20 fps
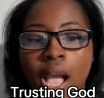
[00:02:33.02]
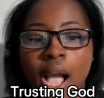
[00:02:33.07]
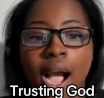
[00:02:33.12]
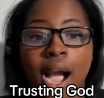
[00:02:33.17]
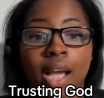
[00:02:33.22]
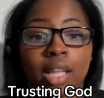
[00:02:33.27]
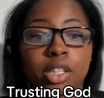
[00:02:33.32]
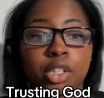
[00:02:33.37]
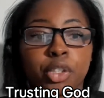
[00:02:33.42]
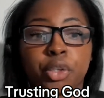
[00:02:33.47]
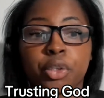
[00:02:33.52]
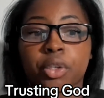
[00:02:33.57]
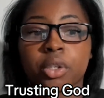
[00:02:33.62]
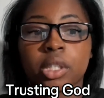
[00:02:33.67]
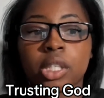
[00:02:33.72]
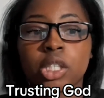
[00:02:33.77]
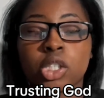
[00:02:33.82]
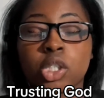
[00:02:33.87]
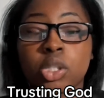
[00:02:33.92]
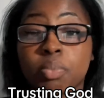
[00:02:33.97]
I
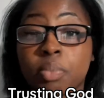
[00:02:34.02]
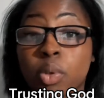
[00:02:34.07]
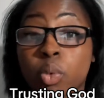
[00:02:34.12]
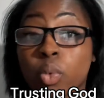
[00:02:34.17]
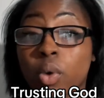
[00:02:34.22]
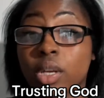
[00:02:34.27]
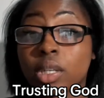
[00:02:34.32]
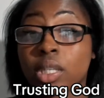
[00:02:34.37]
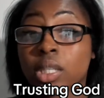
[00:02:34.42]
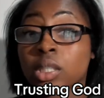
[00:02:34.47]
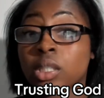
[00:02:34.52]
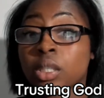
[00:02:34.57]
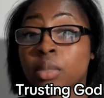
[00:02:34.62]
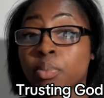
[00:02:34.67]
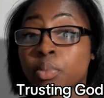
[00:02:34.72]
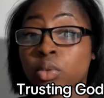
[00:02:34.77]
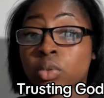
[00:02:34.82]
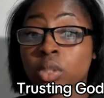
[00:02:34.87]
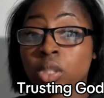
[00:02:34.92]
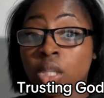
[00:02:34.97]
literally just be wanting the
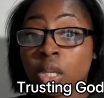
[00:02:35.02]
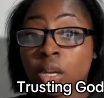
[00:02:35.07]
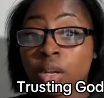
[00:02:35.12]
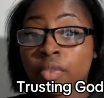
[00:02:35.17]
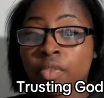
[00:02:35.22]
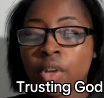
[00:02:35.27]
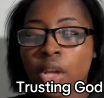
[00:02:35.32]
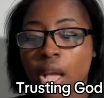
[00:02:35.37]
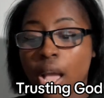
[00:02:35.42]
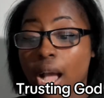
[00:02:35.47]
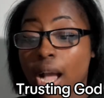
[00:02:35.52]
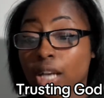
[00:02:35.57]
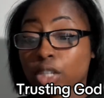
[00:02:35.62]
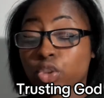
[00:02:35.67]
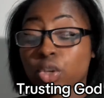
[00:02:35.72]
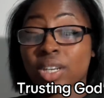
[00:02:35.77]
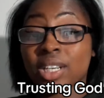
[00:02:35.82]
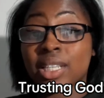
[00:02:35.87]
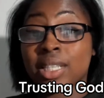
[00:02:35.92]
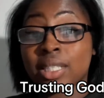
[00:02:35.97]
simple stuff. I
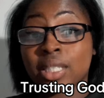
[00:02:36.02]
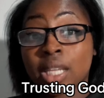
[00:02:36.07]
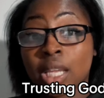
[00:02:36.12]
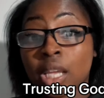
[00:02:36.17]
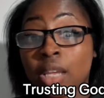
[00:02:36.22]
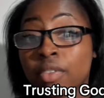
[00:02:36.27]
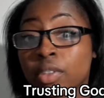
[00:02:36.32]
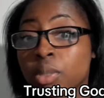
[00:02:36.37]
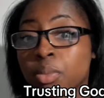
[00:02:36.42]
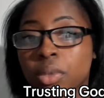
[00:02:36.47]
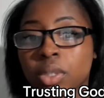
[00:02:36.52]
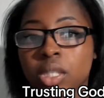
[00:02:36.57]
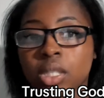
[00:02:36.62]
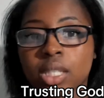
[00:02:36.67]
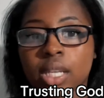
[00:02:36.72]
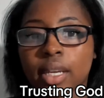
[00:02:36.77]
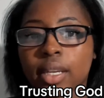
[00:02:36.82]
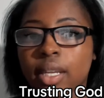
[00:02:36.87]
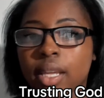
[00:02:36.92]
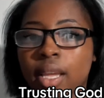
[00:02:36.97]
try to save as much as
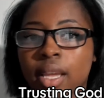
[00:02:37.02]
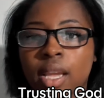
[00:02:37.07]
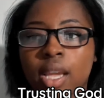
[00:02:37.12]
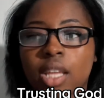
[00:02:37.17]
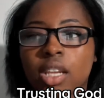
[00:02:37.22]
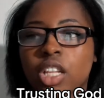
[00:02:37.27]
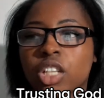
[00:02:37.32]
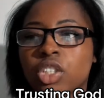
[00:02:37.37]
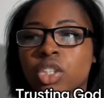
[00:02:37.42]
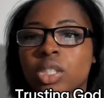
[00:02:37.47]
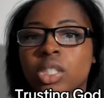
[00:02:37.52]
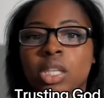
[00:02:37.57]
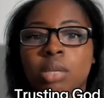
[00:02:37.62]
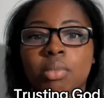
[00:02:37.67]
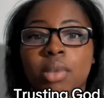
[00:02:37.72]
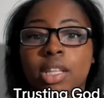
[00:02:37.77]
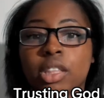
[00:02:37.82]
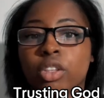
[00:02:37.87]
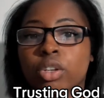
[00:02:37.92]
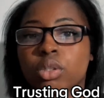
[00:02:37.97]
I can. They just seem
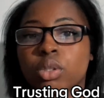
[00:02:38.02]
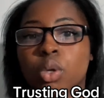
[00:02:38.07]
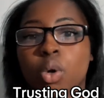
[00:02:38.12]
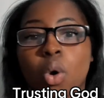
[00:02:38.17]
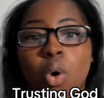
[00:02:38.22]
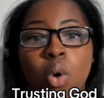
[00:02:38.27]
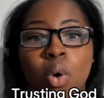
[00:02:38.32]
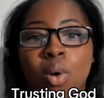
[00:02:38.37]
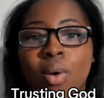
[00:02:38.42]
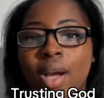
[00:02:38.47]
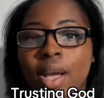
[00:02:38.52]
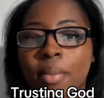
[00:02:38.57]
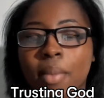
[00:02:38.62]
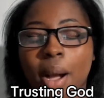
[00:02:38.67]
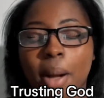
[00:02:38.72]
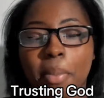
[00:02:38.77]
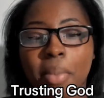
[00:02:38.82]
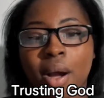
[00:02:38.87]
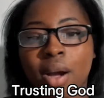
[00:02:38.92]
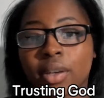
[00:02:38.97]
like there's a hole in
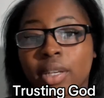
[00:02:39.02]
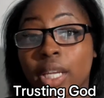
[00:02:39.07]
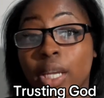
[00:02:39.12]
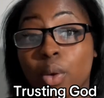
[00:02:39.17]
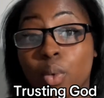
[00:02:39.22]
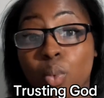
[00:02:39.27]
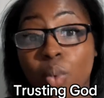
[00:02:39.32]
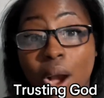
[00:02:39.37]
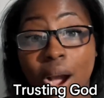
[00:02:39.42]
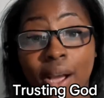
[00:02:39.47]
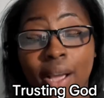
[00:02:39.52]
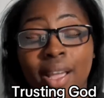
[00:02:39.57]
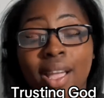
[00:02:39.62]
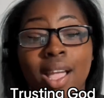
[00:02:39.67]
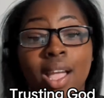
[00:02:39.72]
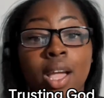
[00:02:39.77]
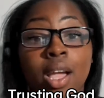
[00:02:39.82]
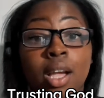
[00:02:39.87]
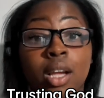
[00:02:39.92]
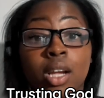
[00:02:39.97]
my pocket. Why?
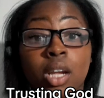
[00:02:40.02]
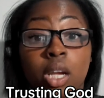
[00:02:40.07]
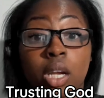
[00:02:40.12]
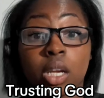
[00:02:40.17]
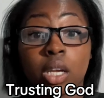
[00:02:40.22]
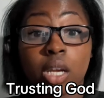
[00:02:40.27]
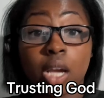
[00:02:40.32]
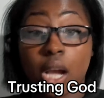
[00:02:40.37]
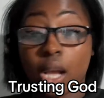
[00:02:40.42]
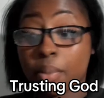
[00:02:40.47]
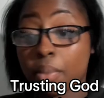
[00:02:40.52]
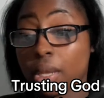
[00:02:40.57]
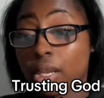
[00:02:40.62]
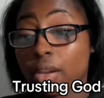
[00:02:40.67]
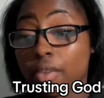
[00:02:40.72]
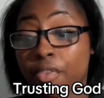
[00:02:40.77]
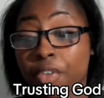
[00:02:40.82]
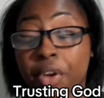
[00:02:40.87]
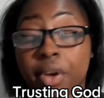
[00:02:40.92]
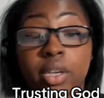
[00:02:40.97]
God made
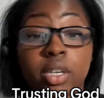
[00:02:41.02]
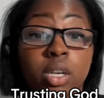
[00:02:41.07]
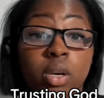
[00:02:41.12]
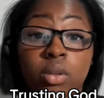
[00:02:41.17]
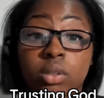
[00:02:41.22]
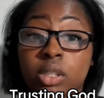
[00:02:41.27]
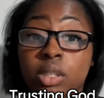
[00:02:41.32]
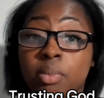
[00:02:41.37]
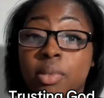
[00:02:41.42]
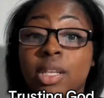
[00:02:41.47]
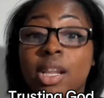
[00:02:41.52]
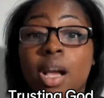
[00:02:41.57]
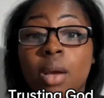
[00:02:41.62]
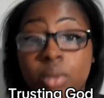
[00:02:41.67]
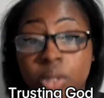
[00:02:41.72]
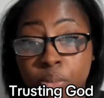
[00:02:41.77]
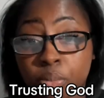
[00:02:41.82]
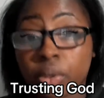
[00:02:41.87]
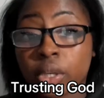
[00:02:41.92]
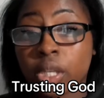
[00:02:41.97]
it very known to me that I
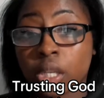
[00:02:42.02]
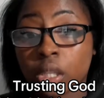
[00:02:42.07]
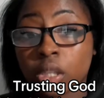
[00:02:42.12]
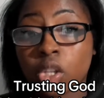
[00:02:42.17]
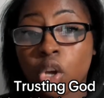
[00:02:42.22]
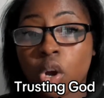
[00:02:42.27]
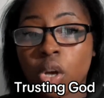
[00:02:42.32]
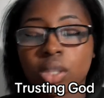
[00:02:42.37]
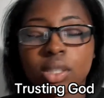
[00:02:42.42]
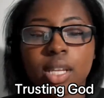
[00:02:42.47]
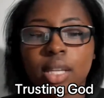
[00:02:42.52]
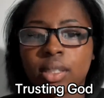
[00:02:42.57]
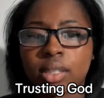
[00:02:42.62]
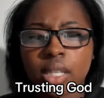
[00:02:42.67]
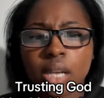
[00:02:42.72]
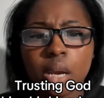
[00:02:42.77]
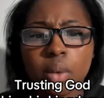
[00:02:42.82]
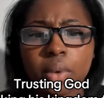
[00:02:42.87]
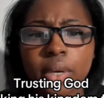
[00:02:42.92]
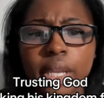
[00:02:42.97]
was breaking laws.
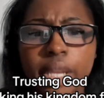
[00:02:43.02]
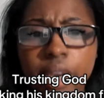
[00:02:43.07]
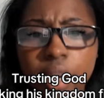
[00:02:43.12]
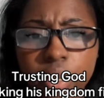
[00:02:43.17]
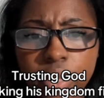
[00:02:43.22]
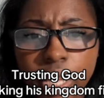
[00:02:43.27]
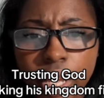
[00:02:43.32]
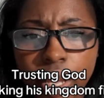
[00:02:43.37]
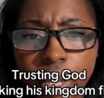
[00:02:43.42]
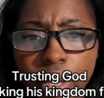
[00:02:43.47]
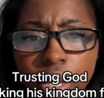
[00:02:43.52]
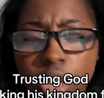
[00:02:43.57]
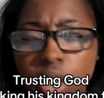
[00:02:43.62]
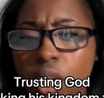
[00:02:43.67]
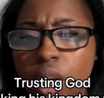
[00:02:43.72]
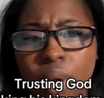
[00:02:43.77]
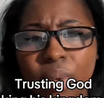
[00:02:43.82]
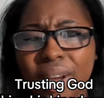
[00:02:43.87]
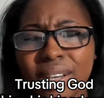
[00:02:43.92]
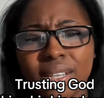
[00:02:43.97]
Did I want to hear that?
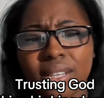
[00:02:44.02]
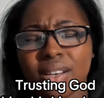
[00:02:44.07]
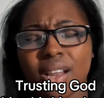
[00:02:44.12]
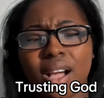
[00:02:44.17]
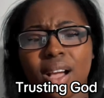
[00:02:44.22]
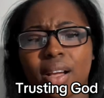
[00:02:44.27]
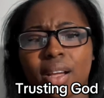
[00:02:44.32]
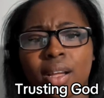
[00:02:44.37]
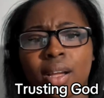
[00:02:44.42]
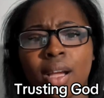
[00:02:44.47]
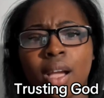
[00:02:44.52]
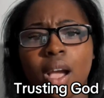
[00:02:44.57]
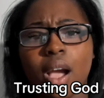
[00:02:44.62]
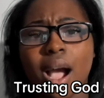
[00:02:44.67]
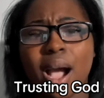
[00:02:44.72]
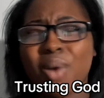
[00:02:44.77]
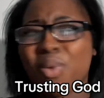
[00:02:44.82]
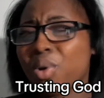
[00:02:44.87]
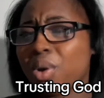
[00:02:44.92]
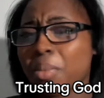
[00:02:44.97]
No, I did not.
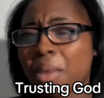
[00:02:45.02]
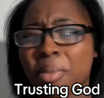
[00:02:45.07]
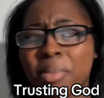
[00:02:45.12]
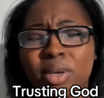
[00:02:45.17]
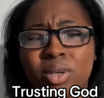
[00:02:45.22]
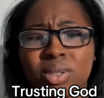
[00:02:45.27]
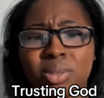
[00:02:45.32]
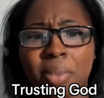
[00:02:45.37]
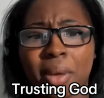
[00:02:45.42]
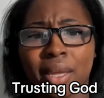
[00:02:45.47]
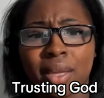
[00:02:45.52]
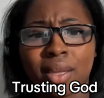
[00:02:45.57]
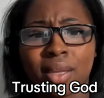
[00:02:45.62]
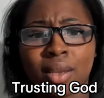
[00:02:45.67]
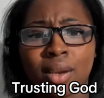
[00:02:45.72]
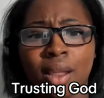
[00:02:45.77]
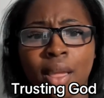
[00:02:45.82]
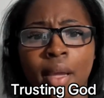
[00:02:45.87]
I want my bills paid.